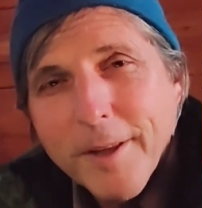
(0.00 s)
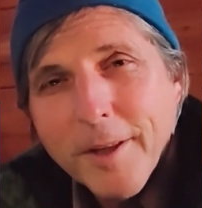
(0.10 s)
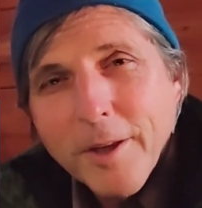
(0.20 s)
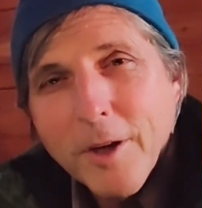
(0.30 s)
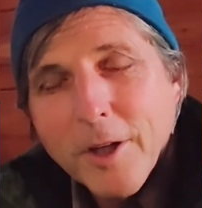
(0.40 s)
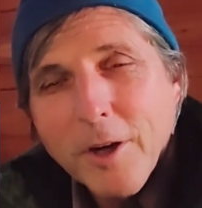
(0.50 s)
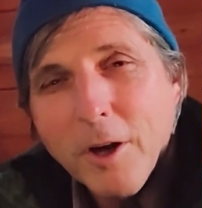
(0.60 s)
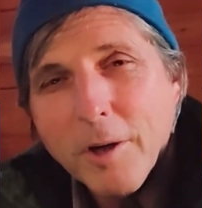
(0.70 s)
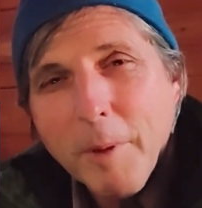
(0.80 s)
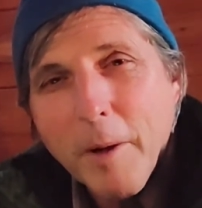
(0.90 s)
You know, I
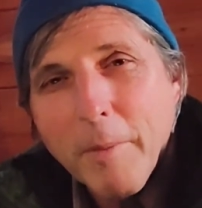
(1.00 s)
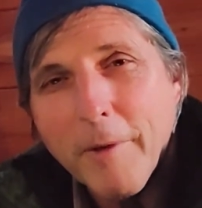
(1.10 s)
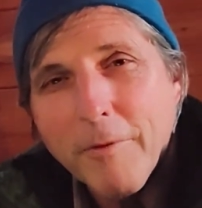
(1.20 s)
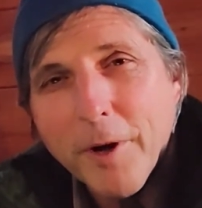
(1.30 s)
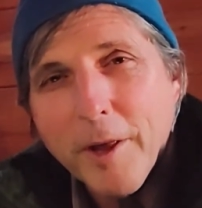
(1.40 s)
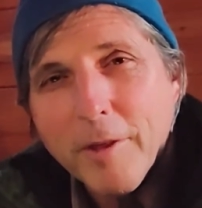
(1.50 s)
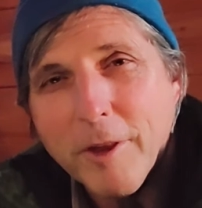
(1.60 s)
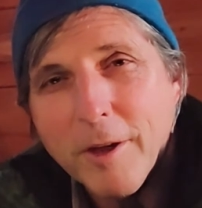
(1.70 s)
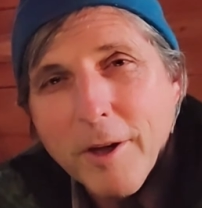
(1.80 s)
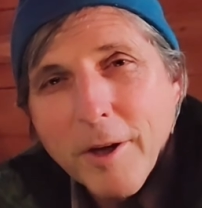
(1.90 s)
talked about my friends
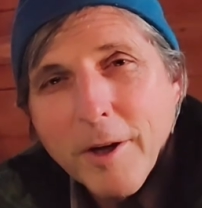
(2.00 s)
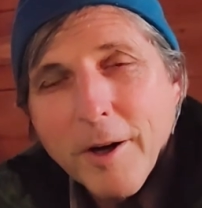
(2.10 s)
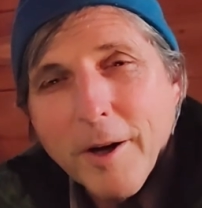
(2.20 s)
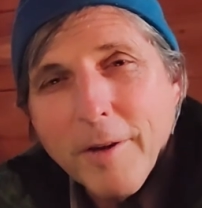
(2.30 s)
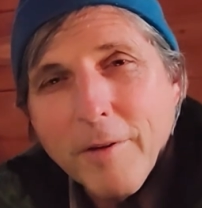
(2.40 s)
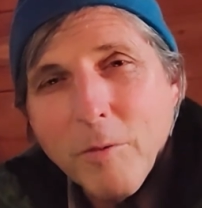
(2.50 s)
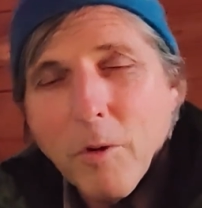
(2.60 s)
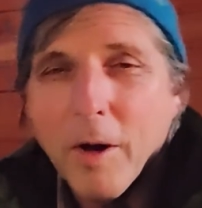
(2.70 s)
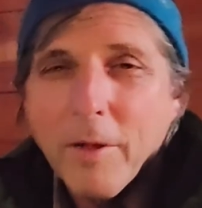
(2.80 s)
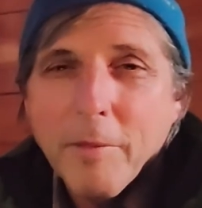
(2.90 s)
that on
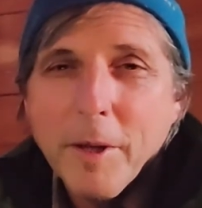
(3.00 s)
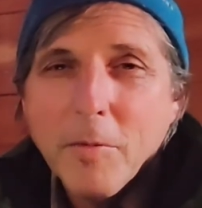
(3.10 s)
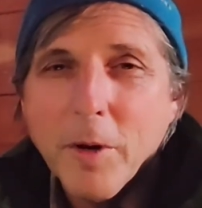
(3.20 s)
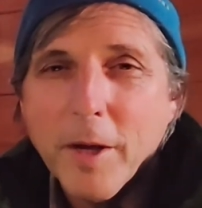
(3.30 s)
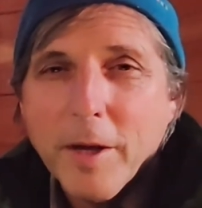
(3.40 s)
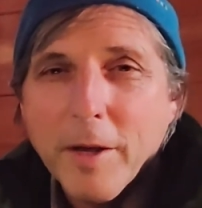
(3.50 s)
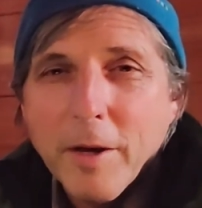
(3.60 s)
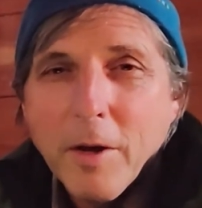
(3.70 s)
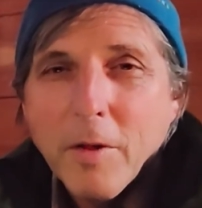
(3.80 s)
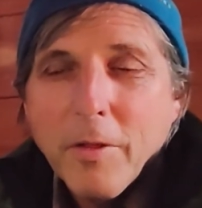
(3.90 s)
on the midweek at
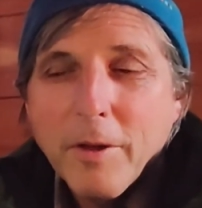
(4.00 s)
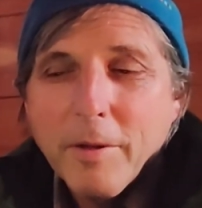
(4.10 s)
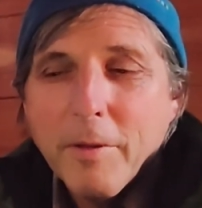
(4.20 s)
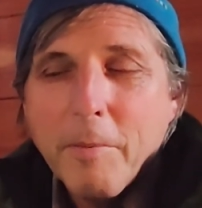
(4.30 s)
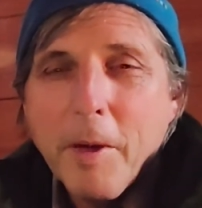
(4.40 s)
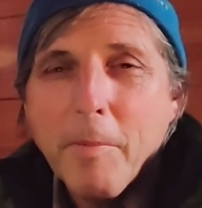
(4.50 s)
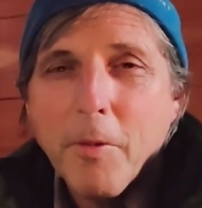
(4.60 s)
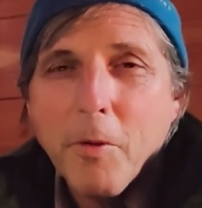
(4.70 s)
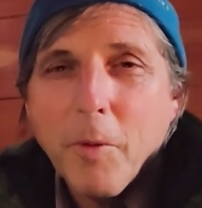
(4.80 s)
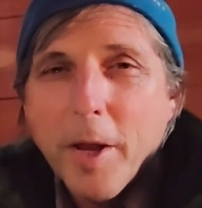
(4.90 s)
the, the people
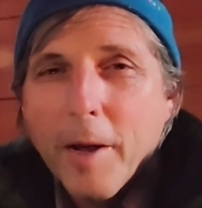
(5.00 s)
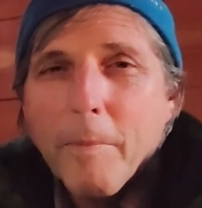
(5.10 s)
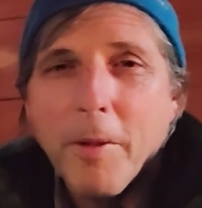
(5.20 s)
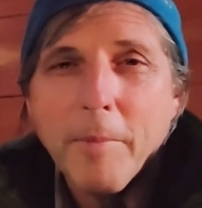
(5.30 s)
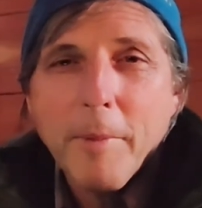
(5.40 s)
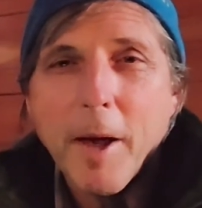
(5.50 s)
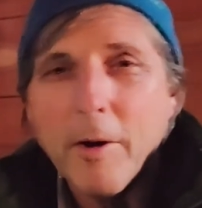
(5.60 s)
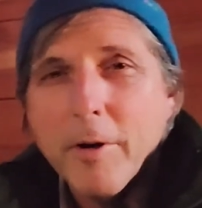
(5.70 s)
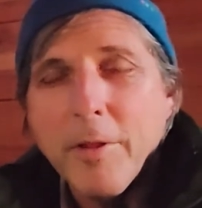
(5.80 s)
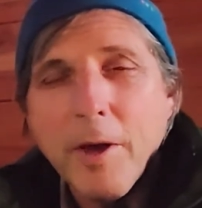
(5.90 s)
that went up on the
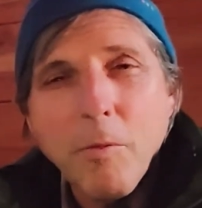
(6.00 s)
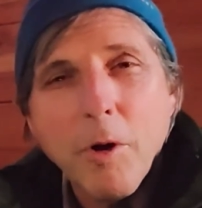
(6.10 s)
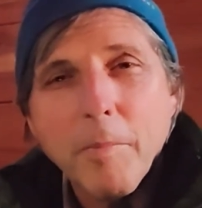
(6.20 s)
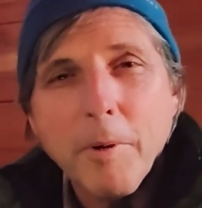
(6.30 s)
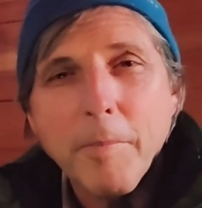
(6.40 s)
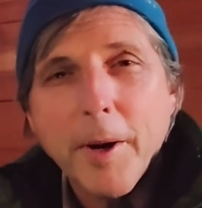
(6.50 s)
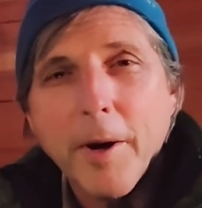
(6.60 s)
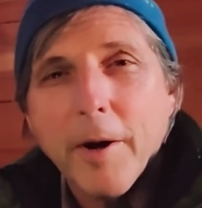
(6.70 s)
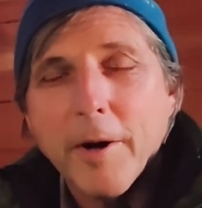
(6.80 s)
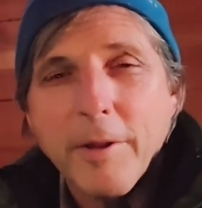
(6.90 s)
mountain and they weren't
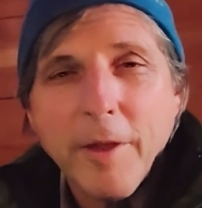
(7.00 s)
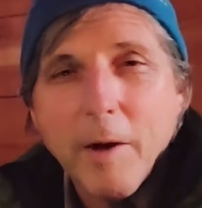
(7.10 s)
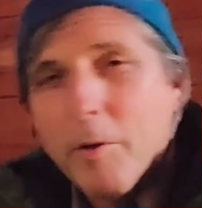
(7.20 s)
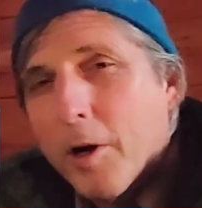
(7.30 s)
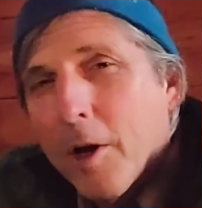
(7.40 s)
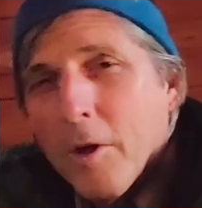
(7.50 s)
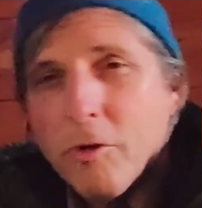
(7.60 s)
prepared and they were